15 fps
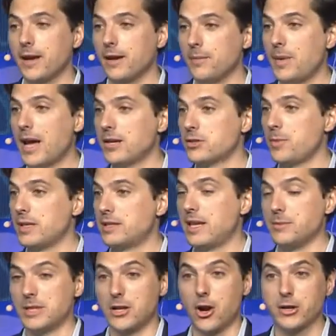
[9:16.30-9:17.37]
management
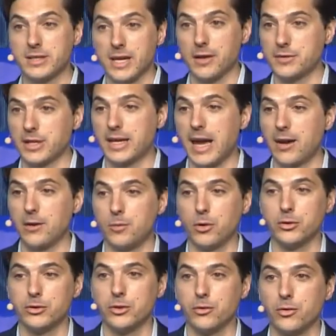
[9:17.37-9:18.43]
teams and ourselves
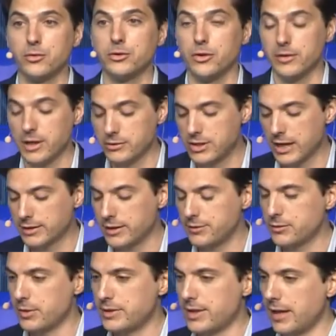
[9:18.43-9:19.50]
accountable to the
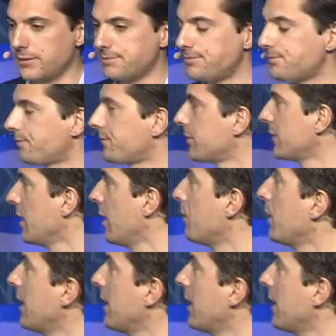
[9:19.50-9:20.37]
objectives we set. But